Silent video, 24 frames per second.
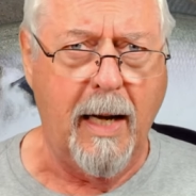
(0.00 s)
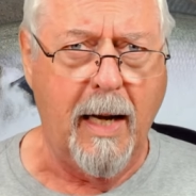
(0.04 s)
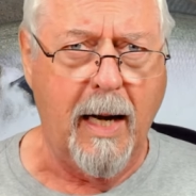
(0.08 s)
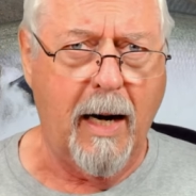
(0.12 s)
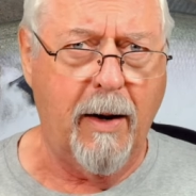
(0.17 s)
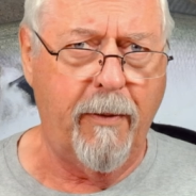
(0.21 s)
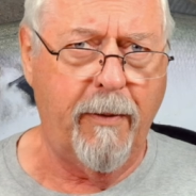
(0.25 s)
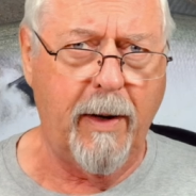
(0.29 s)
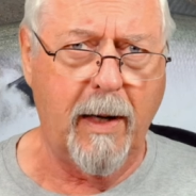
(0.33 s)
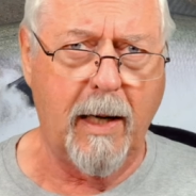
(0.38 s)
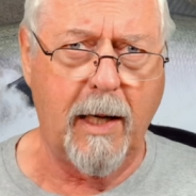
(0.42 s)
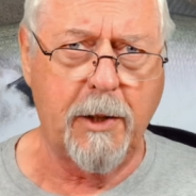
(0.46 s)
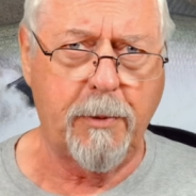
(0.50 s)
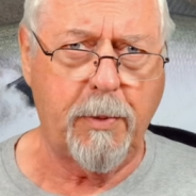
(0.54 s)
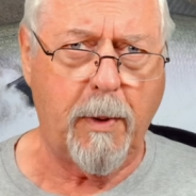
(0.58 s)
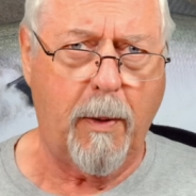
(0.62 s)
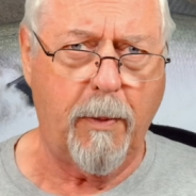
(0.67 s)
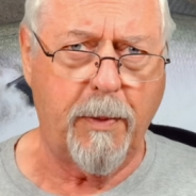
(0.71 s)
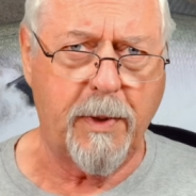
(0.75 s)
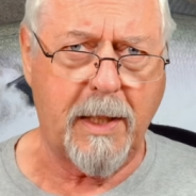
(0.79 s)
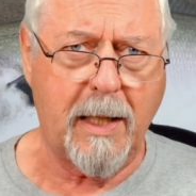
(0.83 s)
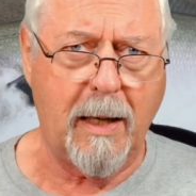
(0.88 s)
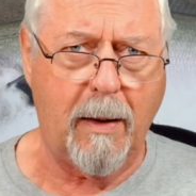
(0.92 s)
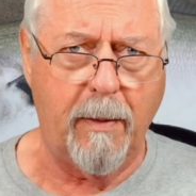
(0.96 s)
I realized what
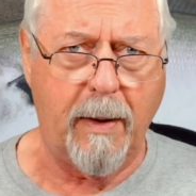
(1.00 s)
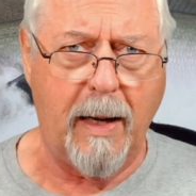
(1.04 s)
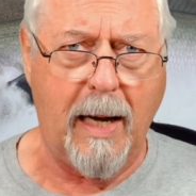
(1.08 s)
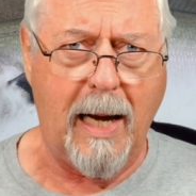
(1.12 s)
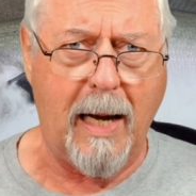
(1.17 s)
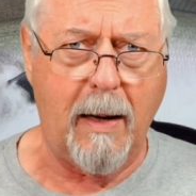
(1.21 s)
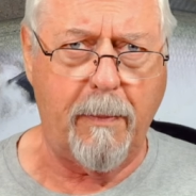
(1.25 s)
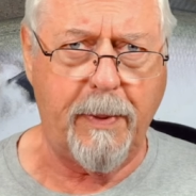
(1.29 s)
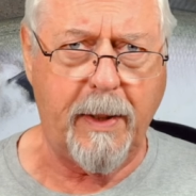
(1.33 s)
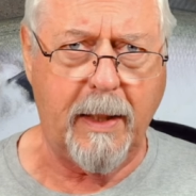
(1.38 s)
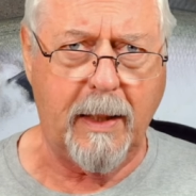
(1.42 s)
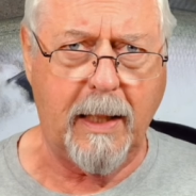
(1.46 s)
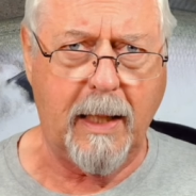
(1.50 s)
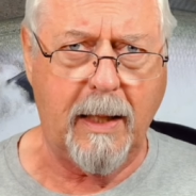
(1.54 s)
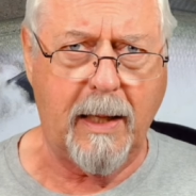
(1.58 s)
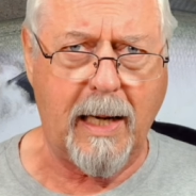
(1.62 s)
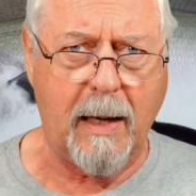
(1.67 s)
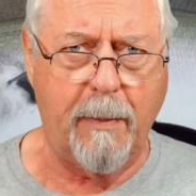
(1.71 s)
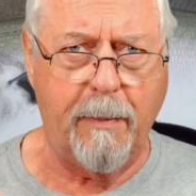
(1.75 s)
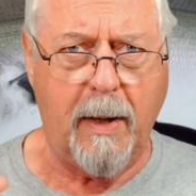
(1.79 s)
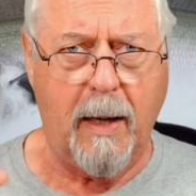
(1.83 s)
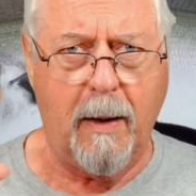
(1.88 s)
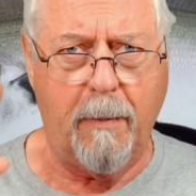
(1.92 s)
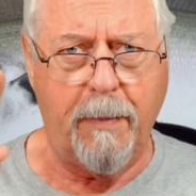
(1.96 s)
was happening. They
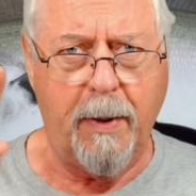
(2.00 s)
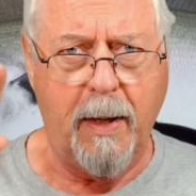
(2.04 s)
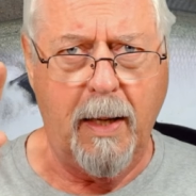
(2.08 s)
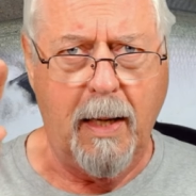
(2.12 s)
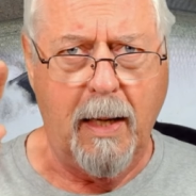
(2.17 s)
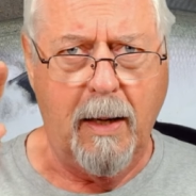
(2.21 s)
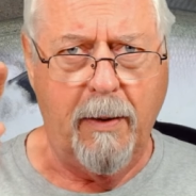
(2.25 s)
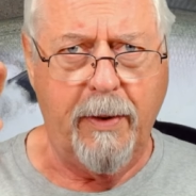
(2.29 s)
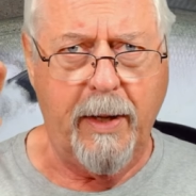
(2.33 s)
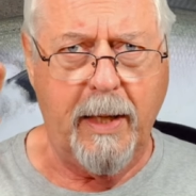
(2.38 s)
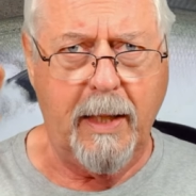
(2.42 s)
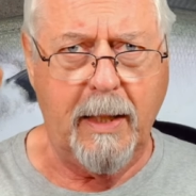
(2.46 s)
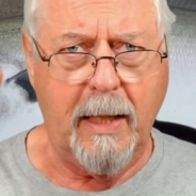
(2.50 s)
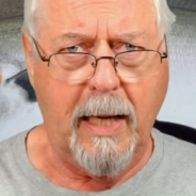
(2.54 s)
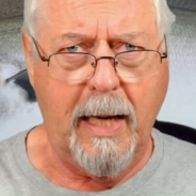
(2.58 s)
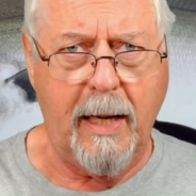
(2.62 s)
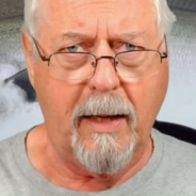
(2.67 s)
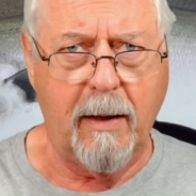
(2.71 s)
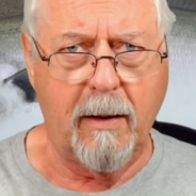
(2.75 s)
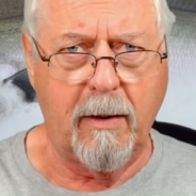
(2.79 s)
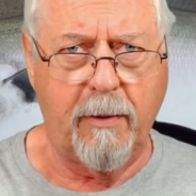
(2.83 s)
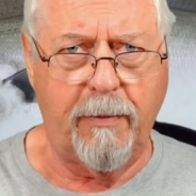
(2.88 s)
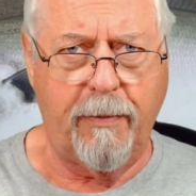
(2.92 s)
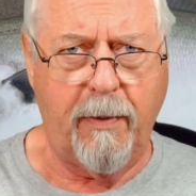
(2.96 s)
come up, they
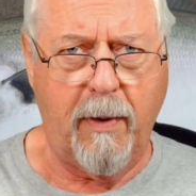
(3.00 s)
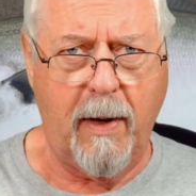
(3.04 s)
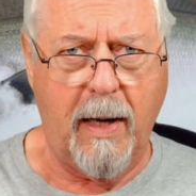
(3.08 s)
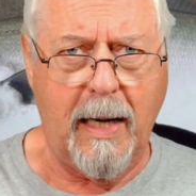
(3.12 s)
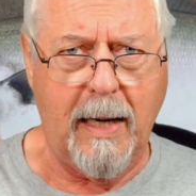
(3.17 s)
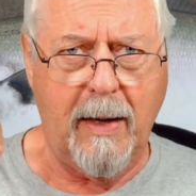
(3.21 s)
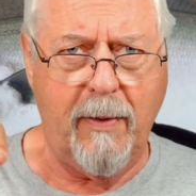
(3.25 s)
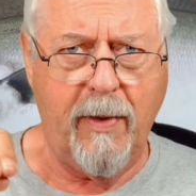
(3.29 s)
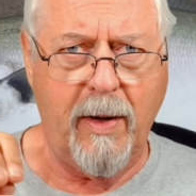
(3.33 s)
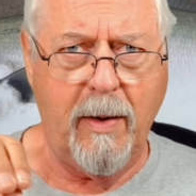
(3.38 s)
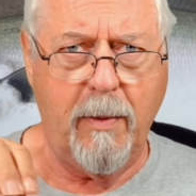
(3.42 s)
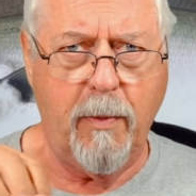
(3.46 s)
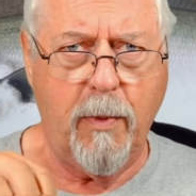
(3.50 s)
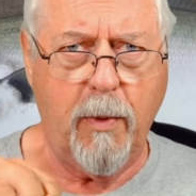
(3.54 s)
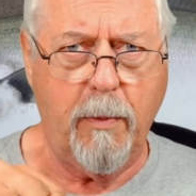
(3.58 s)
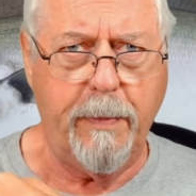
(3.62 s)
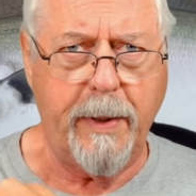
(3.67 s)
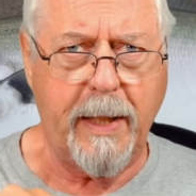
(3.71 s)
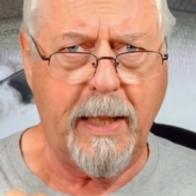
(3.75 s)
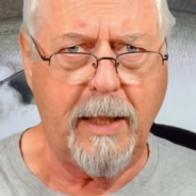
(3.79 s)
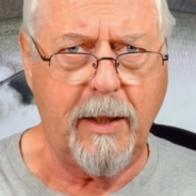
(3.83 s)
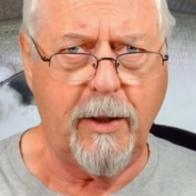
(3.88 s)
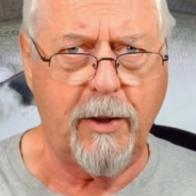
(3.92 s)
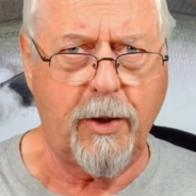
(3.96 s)
inhale the fly, and they will
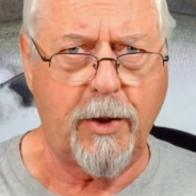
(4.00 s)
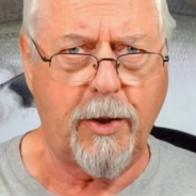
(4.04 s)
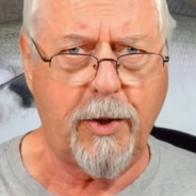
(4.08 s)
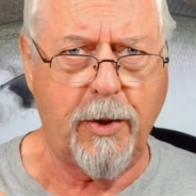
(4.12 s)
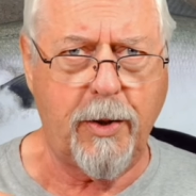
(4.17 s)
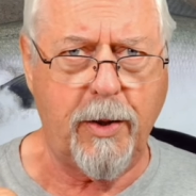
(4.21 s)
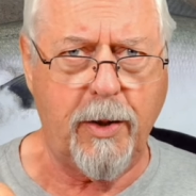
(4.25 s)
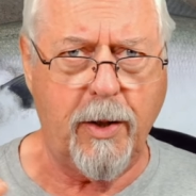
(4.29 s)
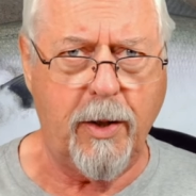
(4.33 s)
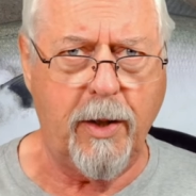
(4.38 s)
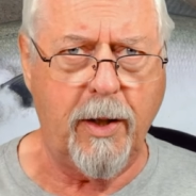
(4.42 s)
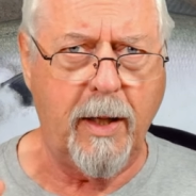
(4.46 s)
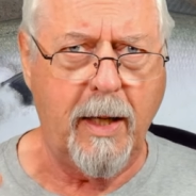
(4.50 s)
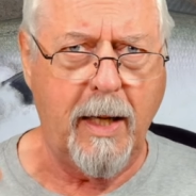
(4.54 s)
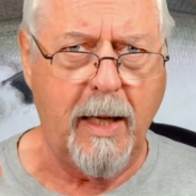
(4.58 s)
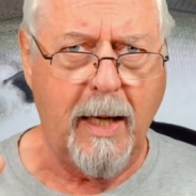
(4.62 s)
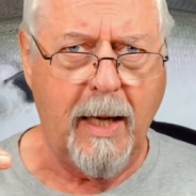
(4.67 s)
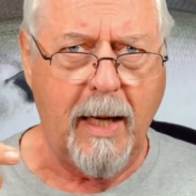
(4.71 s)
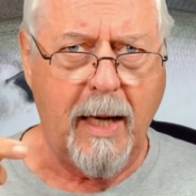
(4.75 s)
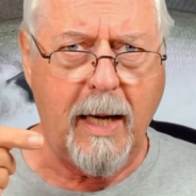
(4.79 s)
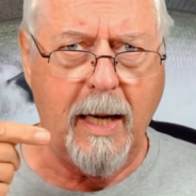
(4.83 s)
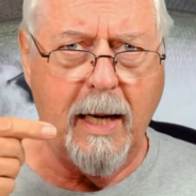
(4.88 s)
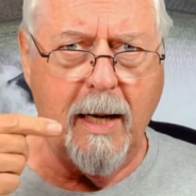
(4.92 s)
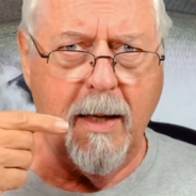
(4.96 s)
begin to turn,
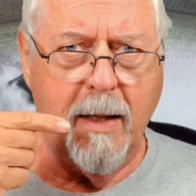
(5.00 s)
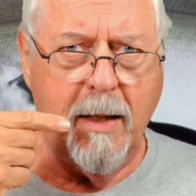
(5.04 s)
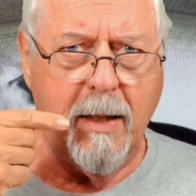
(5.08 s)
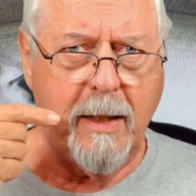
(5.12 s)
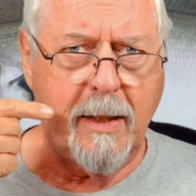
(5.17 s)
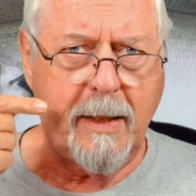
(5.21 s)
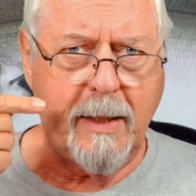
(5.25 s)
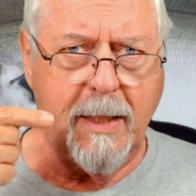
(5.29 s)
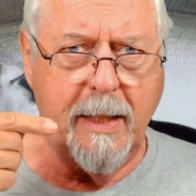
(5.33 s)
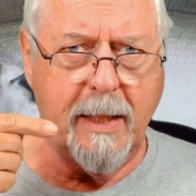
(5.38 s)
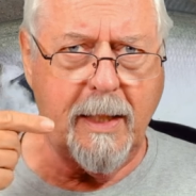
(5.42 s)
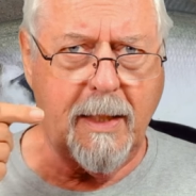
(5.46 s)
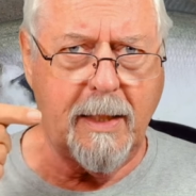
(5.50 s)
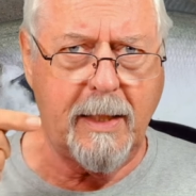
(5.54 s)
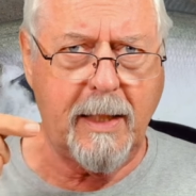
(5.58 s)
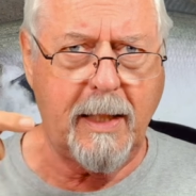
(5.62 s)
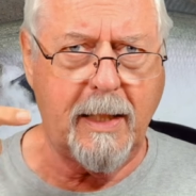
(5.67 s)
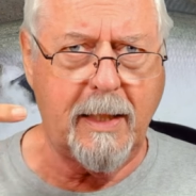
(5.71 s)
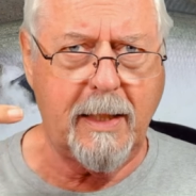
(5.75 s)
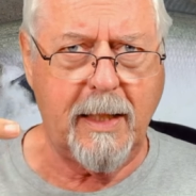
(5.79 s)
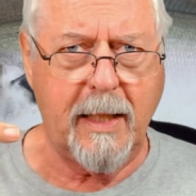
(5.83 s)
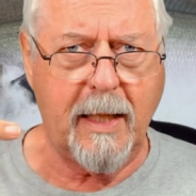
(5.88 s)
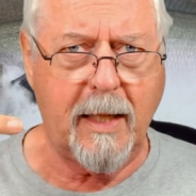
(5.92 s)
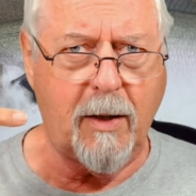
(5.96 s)
and the tick,
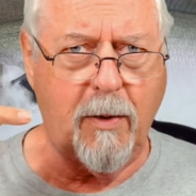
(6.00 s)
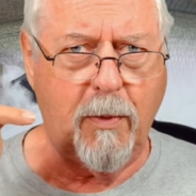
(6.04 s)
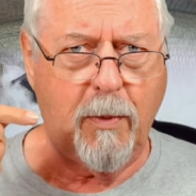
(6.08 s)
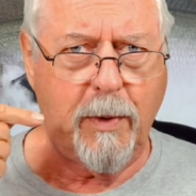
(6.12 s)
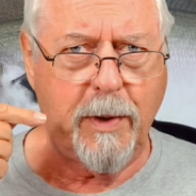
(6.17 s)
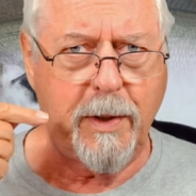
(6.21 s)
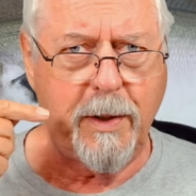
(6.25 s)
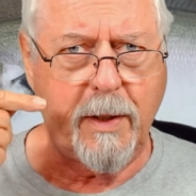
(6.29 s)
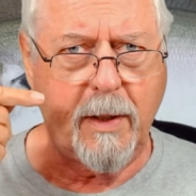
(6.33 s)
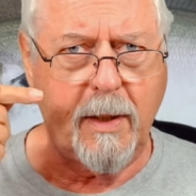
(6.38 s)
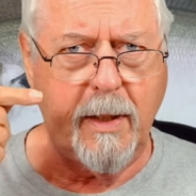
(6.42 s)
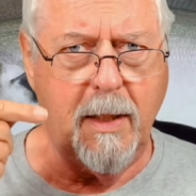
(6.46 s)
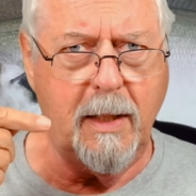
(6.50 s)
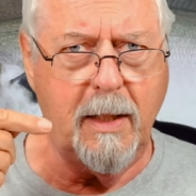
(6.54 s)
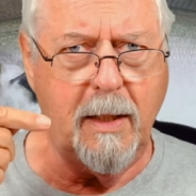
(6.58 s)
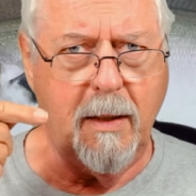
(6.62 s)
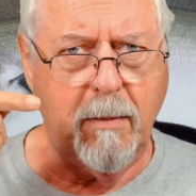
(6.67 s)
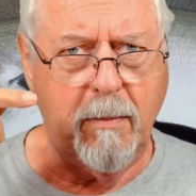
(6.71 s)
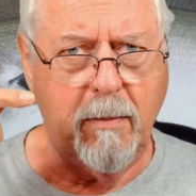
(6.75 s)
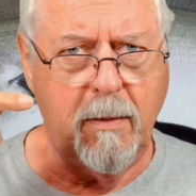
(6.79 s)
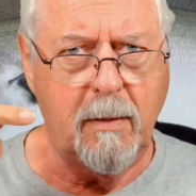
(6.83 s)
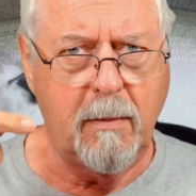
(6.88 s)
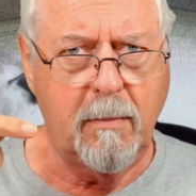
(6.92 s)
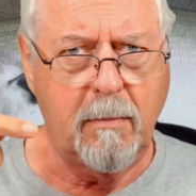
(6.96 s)
tick, tick was the
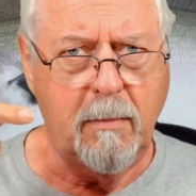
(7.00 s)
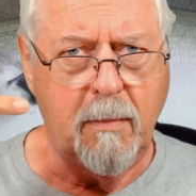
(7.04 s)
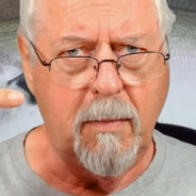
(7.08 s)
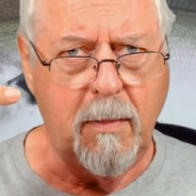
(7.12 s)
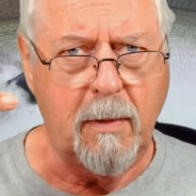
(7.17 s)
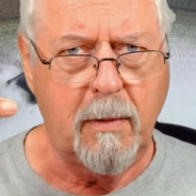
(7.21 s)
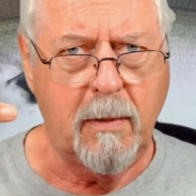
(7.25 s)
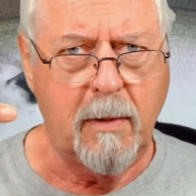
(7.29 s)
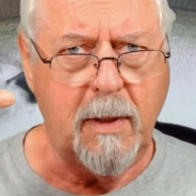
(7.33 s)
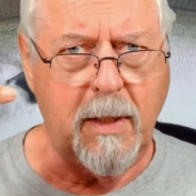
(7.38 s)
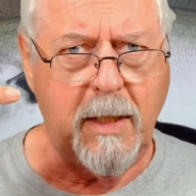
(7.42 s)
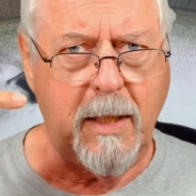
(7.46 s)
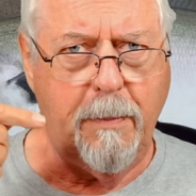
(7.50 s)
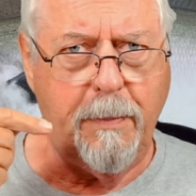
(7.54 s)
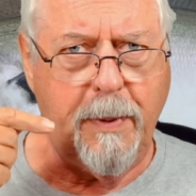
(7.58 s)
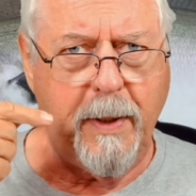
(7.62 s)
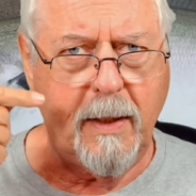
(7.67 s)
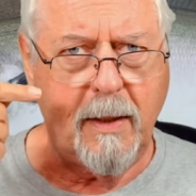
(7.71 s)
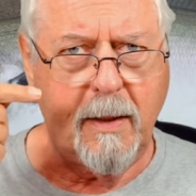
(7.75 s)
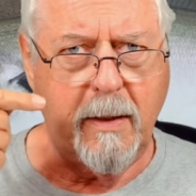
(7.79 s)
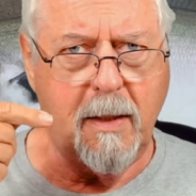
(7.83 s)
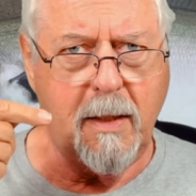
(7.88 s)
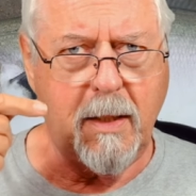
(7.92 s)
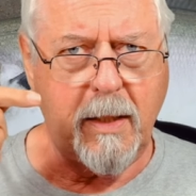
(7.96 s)

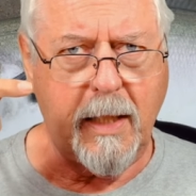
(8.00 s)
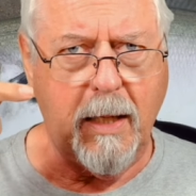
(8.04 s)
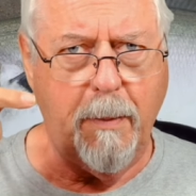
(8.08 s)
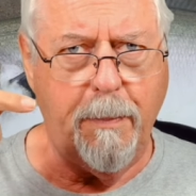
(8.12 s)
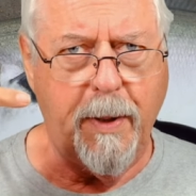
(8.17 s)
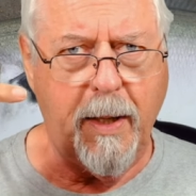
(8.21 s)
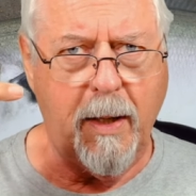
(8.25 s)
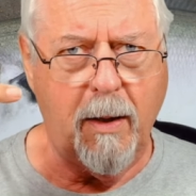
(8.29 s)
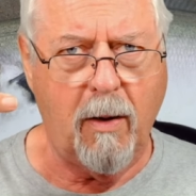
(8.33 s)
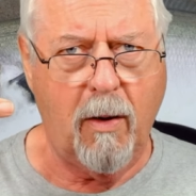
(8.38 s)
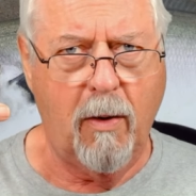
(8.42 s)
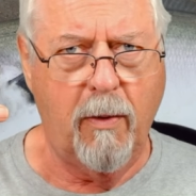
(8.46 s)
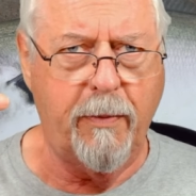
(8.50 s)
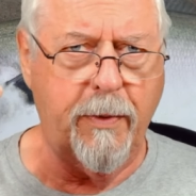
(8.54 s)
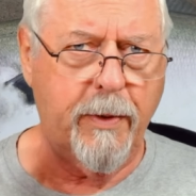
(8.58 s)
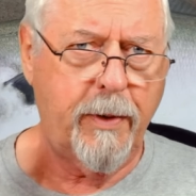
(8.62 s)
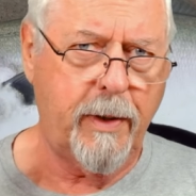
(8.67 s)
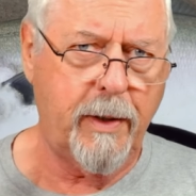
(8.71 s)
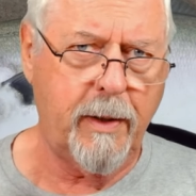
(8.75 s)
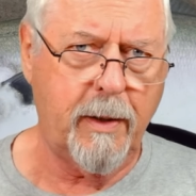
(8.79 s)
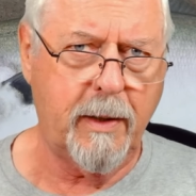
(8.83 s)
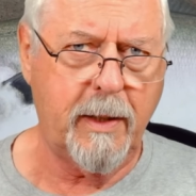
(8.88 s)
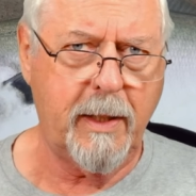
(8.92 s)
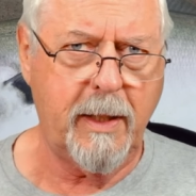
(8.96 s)
tippet skipping over
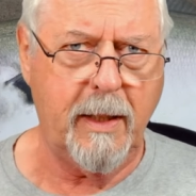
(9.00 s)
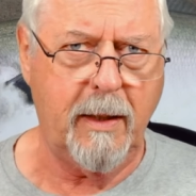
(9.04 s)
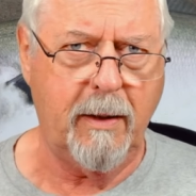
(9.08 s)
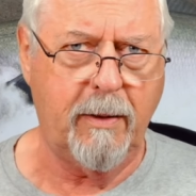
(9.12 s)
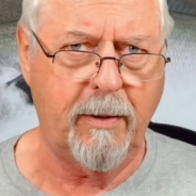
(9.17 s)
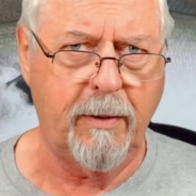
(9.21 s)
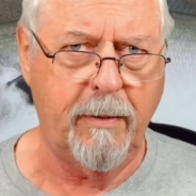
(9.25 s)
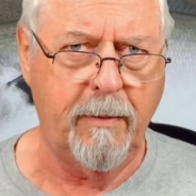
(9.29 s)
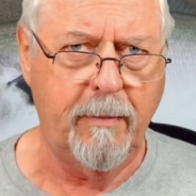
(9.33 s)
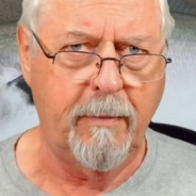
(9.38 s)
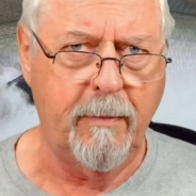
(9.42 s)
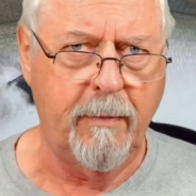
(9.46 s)
their teeth.